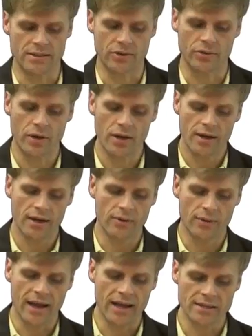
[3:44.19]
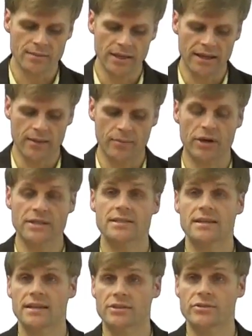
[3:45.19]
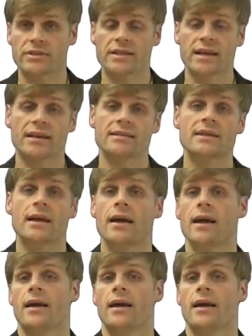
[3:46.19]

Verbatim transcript: So anyway, it has to meet that best interest test.